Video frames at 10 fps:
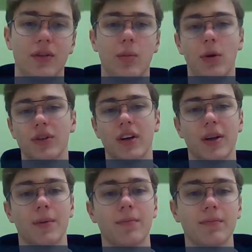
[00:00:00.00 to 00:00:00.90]
apartheid.
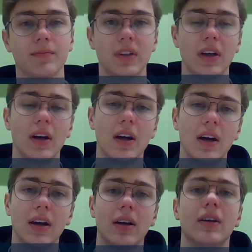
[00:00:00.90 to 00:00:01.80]

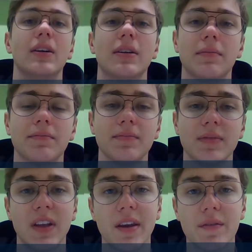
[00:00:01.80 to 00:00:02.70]
Uh,
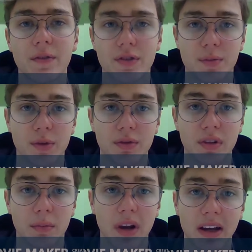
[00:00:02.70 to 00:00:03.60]
the difference
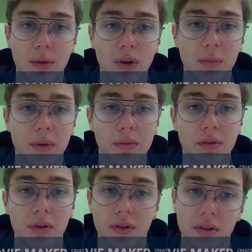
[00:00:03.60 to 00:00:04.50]
between black and white
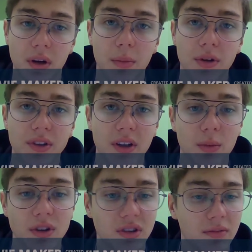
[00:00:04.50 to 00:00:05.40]
people during apartheid
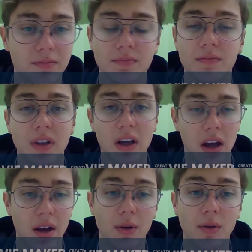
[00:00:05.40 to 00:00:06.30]
was
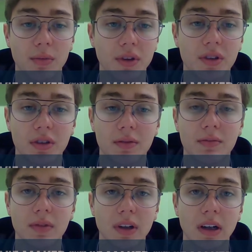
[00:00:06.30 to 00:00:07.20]
enormous.
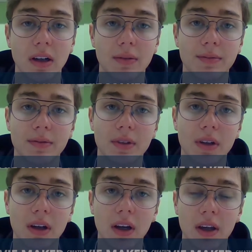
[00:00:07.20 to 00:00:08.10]
Uh,
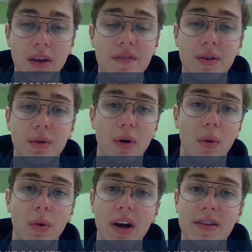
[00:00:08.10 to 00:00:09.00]
if you were
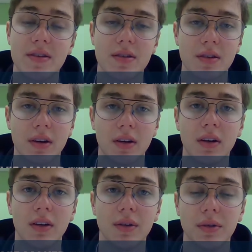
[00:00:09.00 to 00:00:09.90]
white,
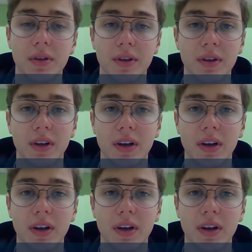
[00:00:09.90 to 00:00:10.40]
you could